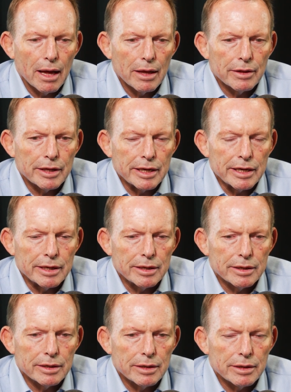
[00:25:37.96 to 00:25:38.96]
the
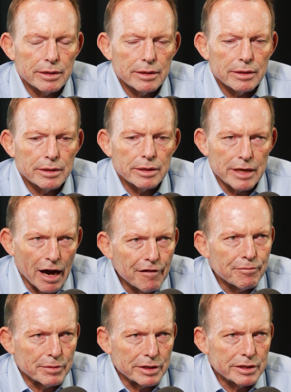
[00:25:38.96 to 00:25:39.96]

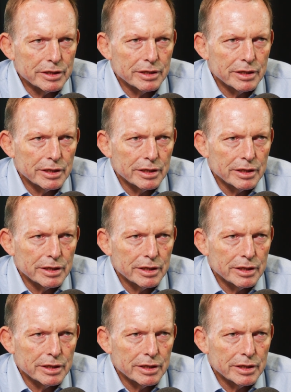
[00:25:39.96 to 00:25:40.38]
government